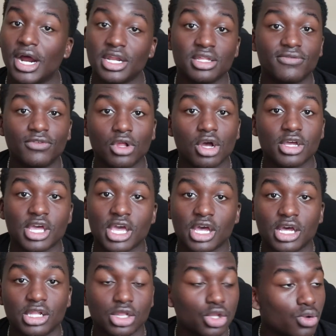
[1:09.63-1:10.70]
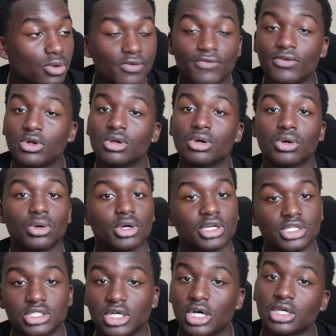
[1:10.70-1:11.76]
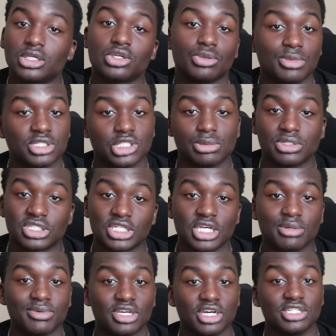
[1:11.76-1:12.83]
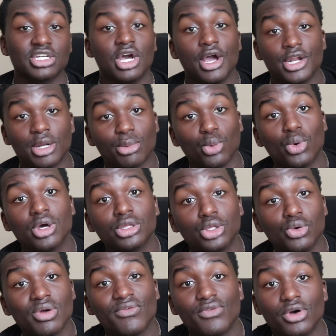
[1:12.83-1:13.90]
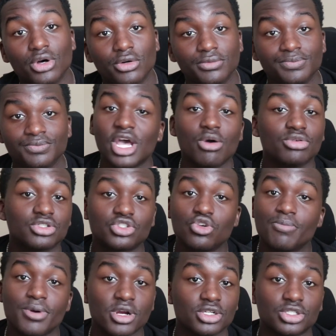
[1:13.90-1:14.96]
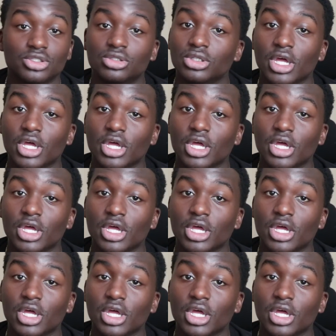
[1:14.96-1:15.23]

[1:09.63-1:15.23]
I didn't vlog at Louisville or Kentucky or Mississippi State because number one, Louisville, that was too personal.